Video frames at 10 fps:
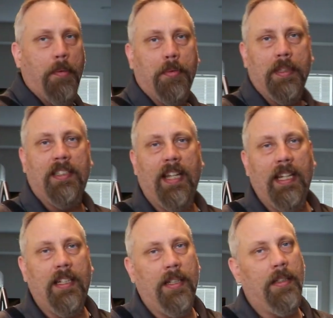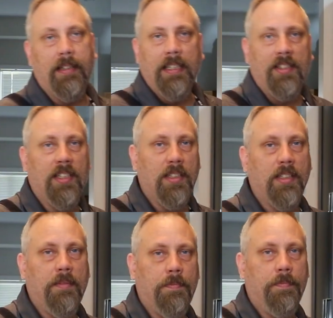probably take at least a
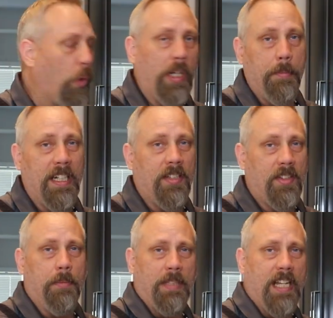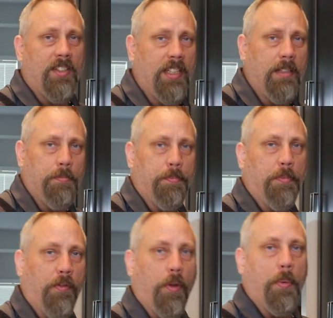good 40 minutes, I'm guessing,
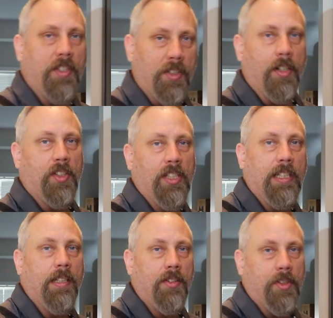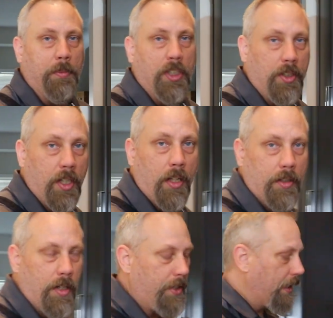before we start seeing some good
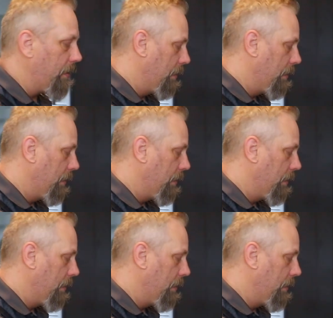color on there.